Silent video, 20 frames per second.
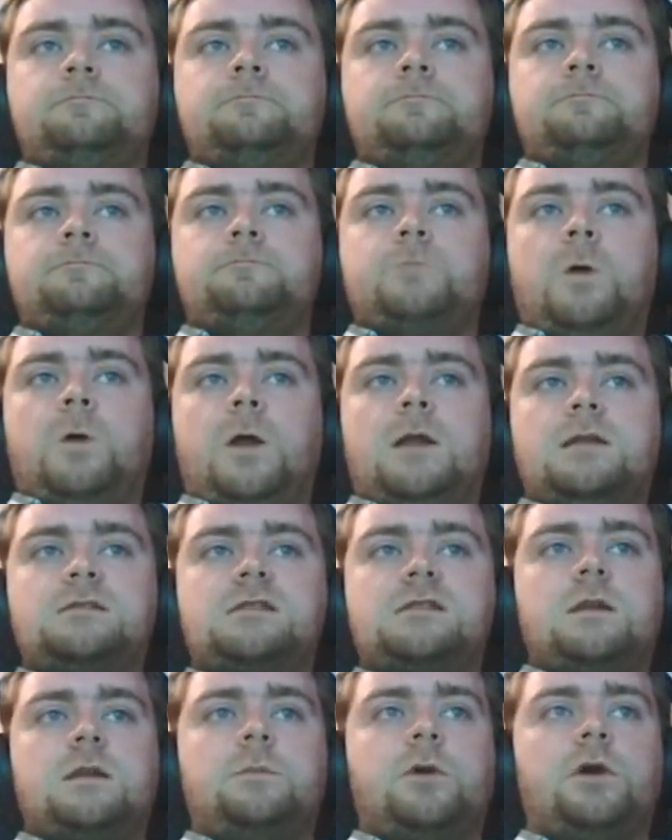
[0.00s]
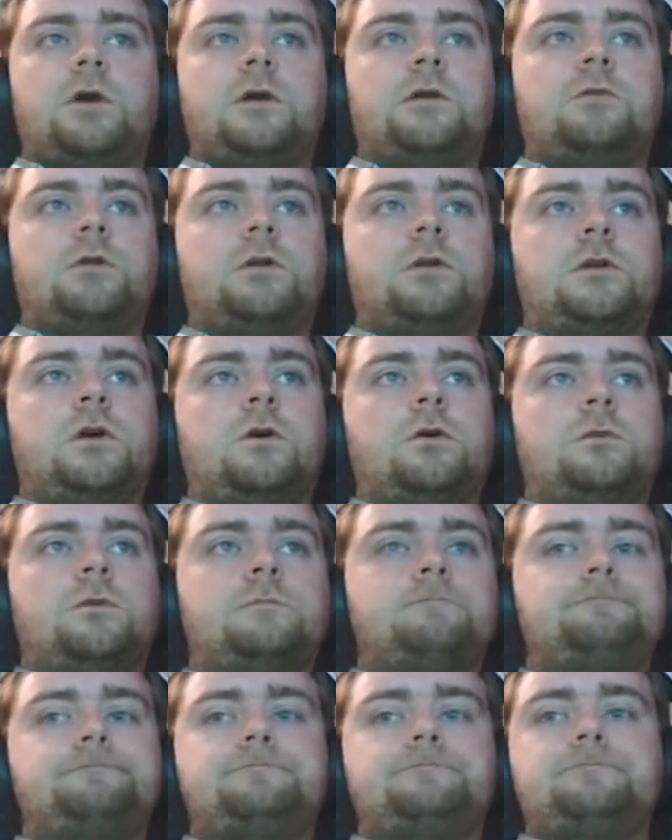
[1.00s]
Right, let's get a birdie run going.
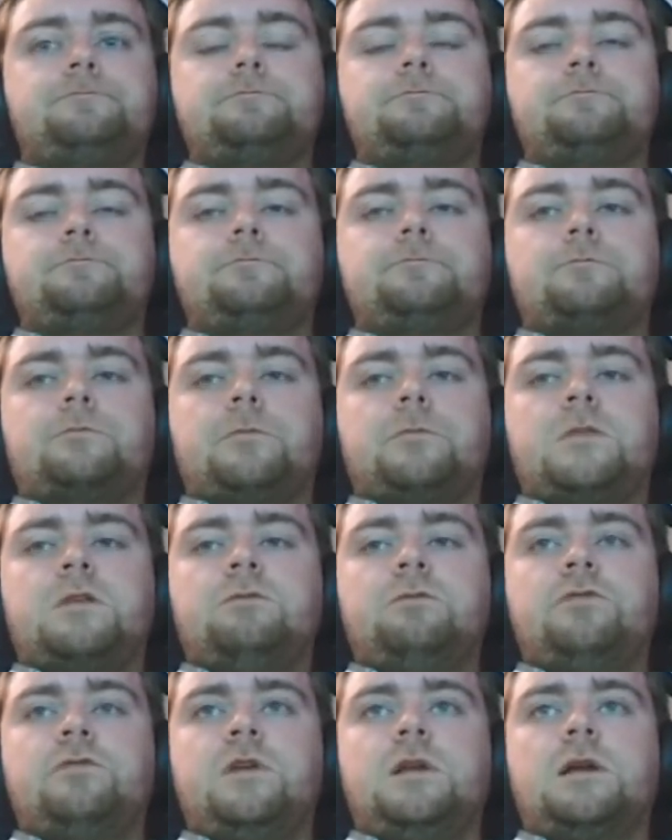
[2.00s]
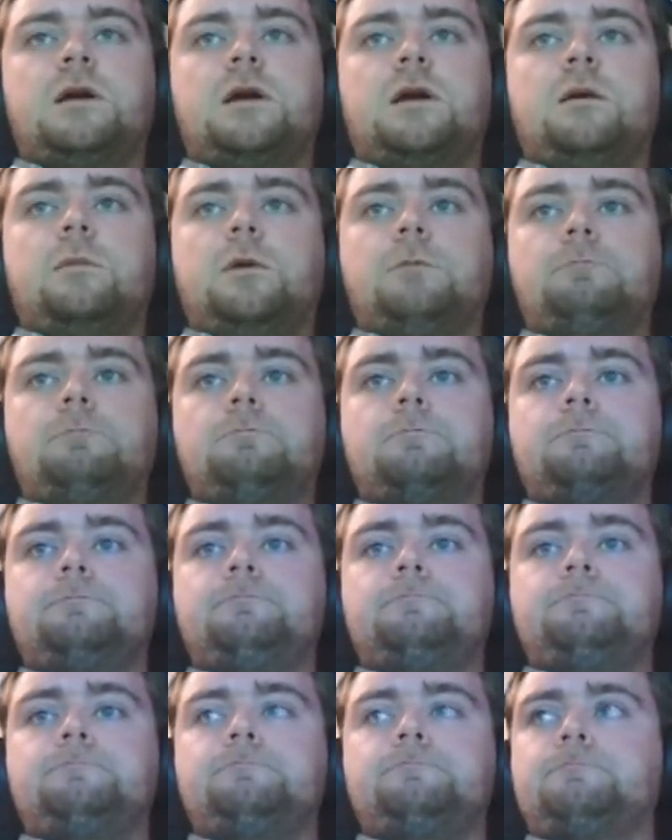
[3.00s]
I can feel it coming. It's setting
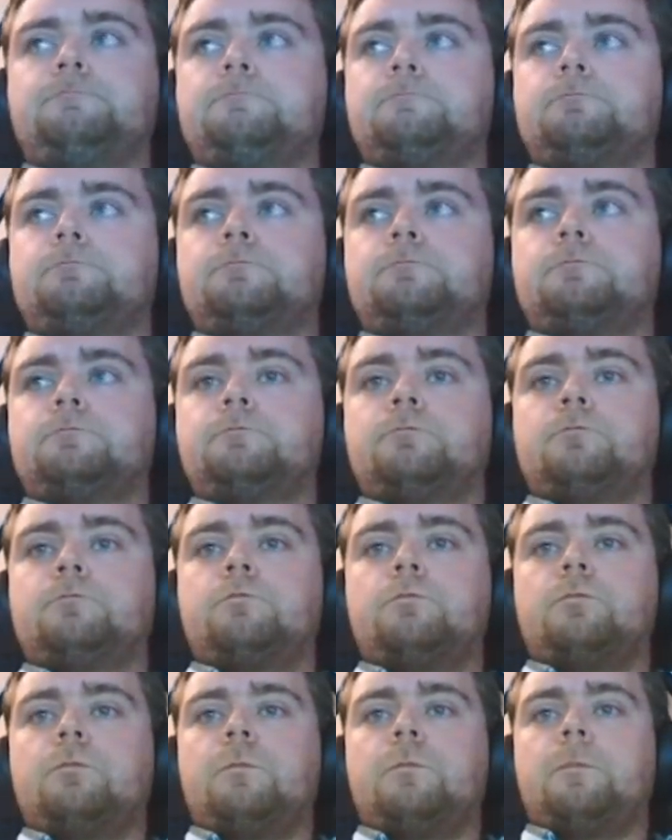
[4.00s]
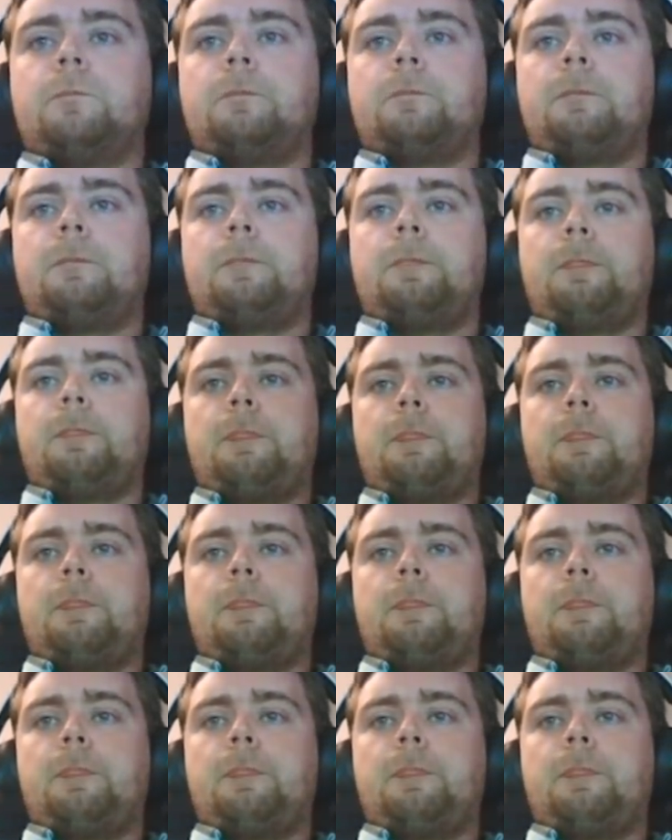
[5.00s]
up here from an elevated position.